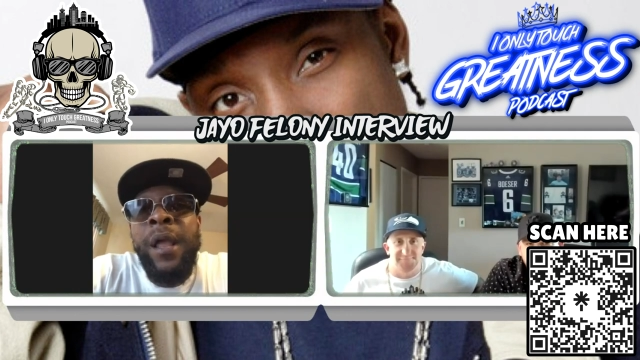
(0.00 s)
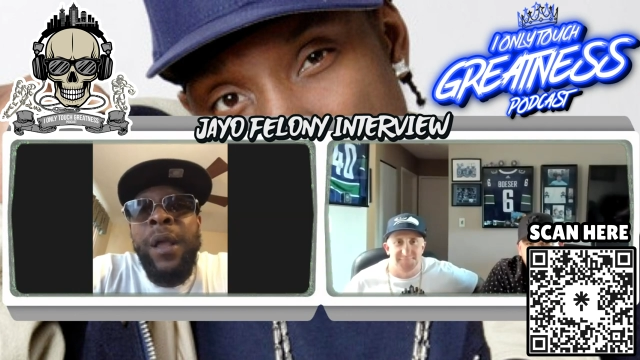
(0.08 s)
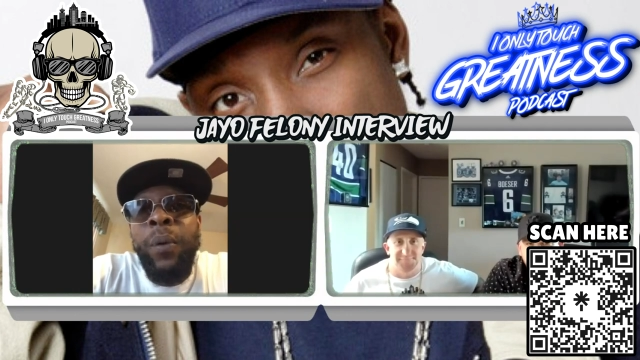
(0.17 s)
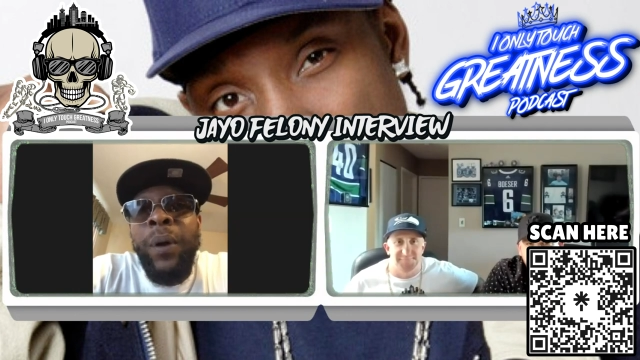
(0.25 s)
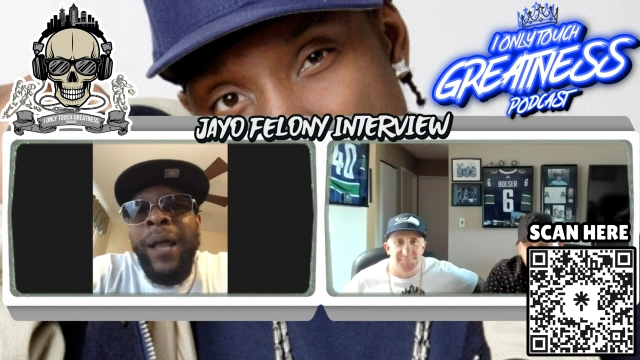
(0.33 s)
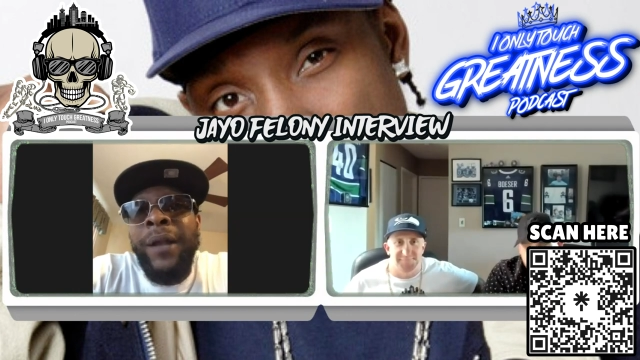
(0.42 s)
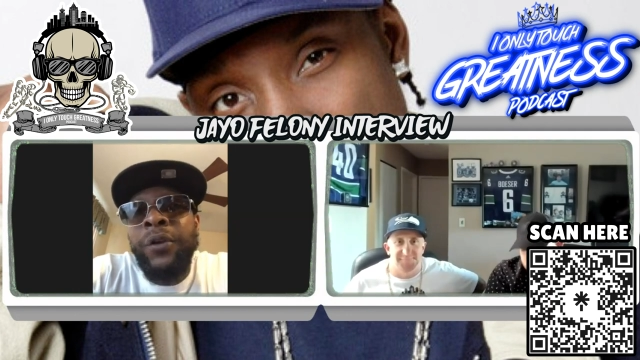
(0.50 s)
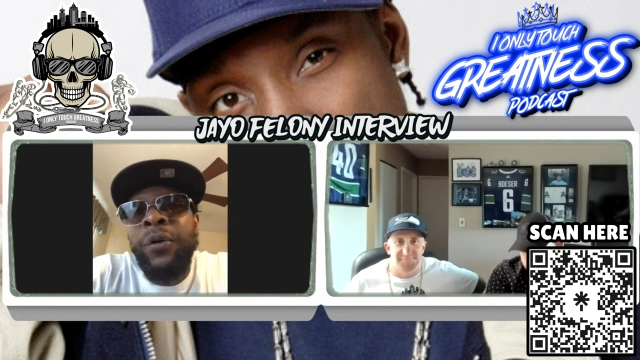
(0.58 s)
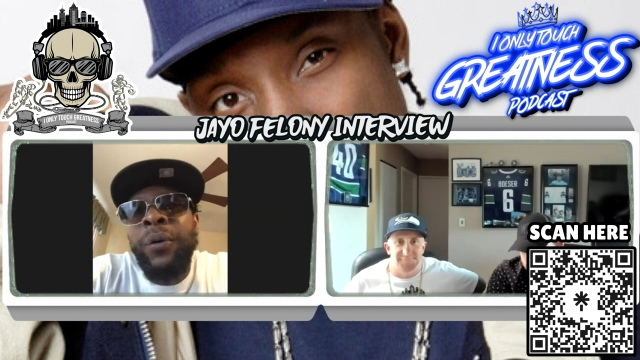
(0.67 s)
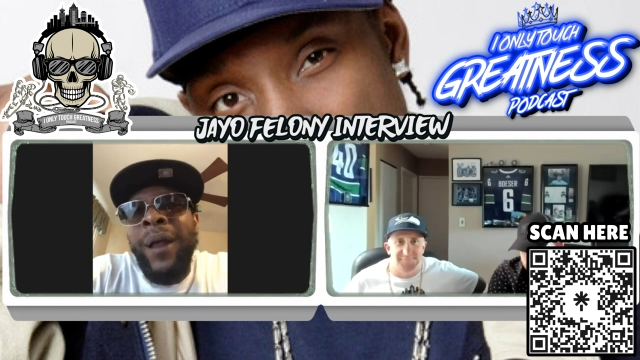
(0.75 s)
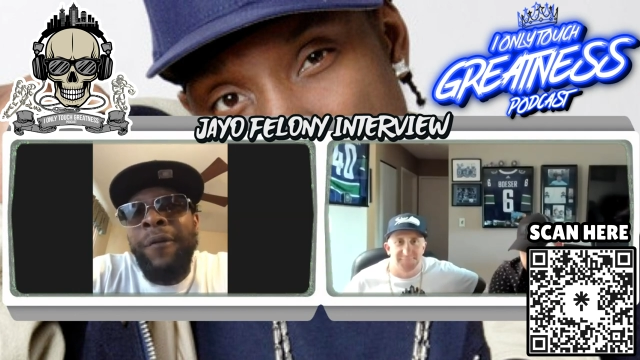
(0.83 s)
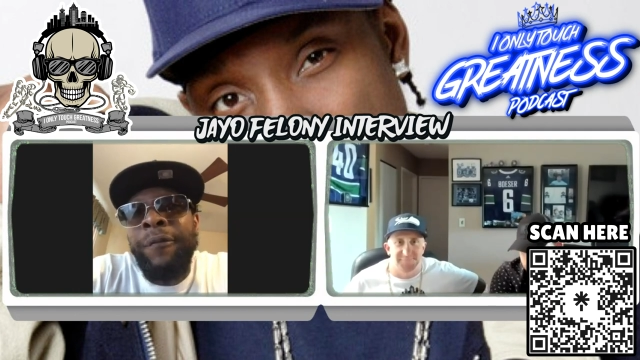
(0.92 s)
Speaker 1: what I do,
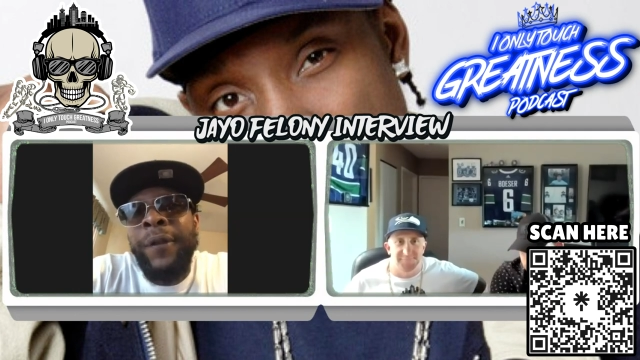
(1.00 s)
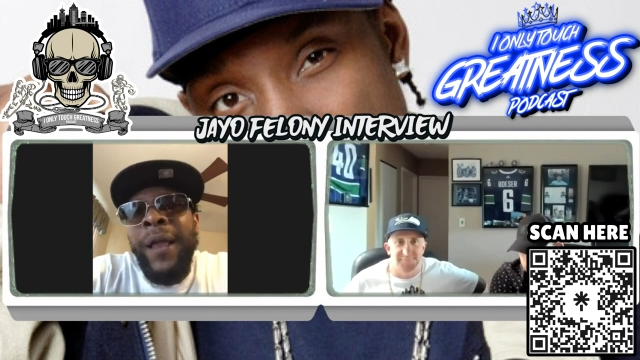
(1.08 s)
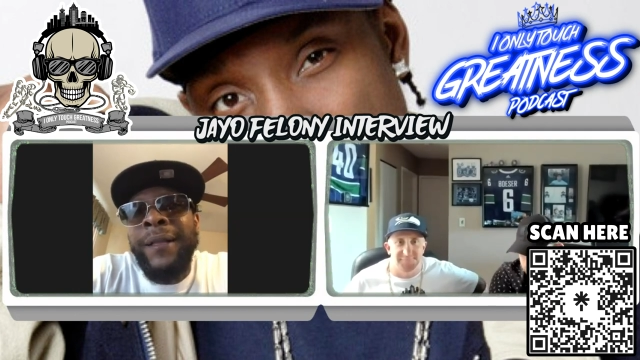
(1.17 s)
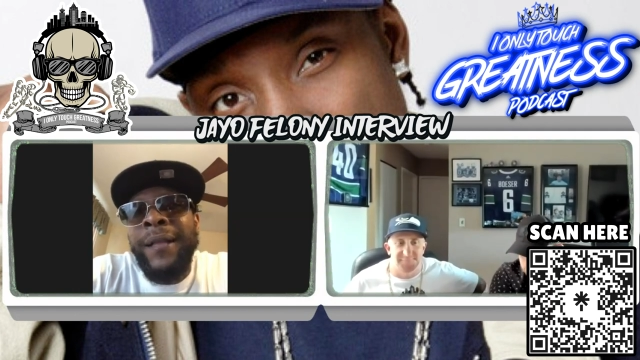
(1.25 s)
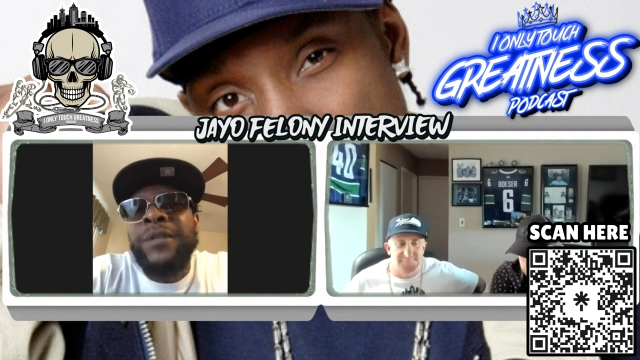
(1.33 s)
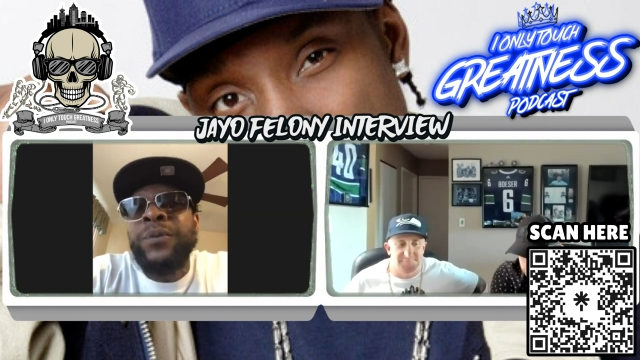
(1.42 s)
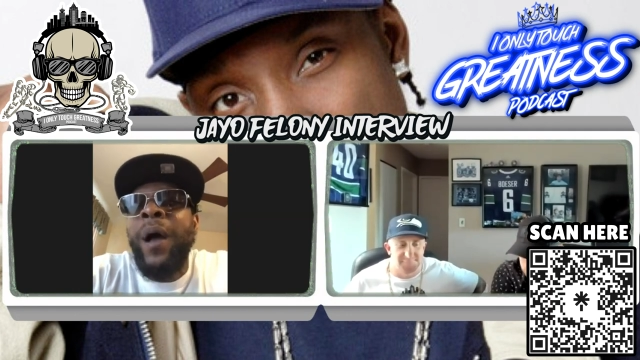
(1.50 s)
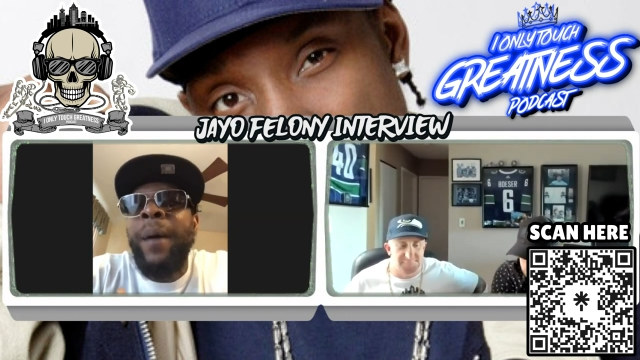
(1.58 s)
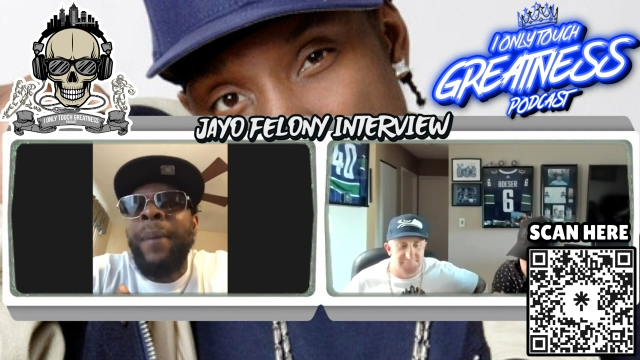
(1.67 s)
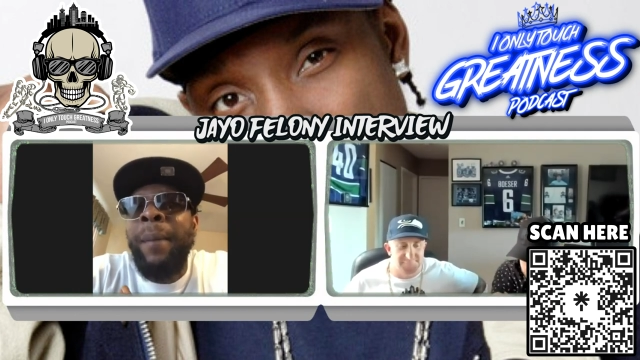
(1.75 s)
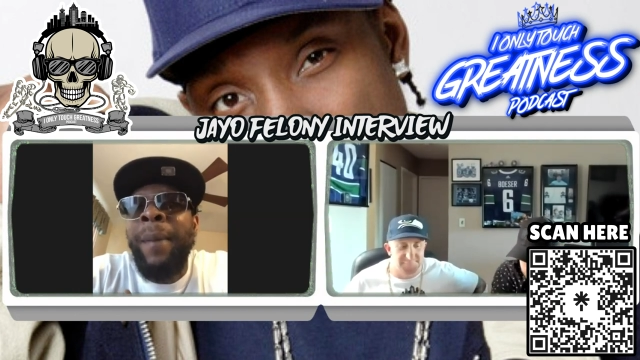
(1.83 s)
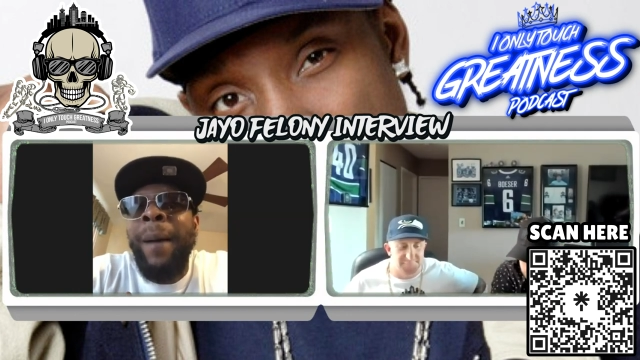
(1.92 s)
and I feel like that's why I'm
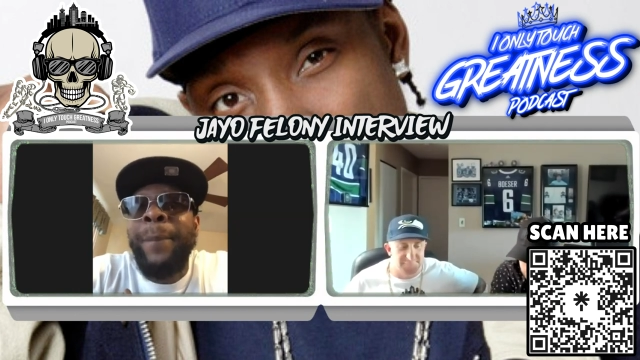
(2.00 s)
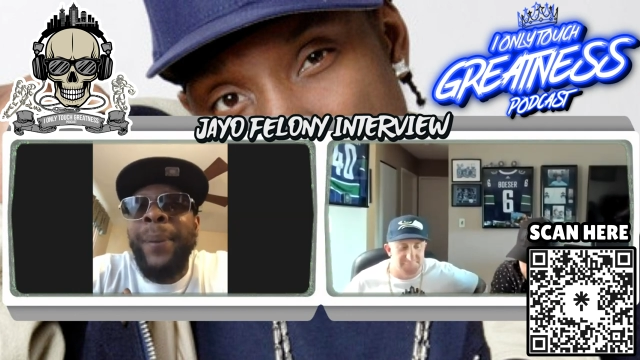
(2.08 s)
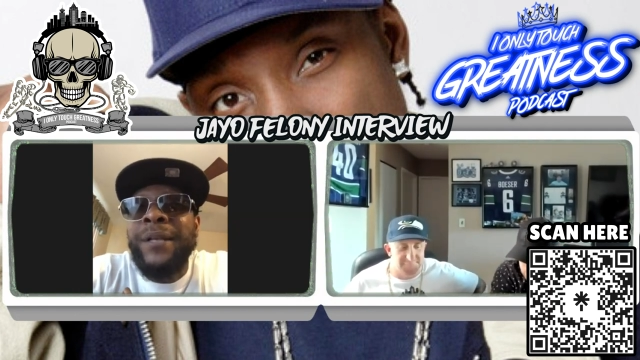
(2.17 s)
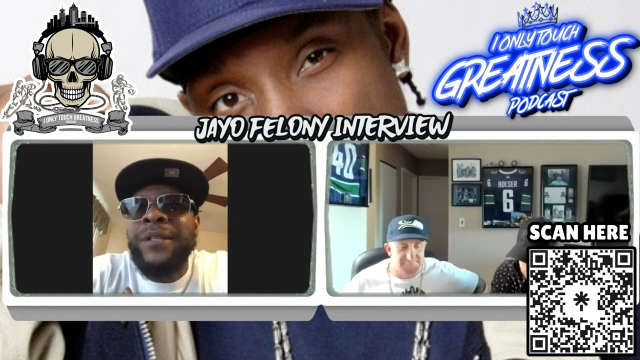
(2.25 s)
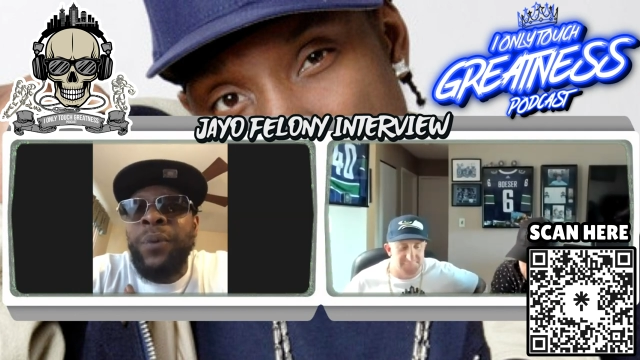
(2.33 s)
at my best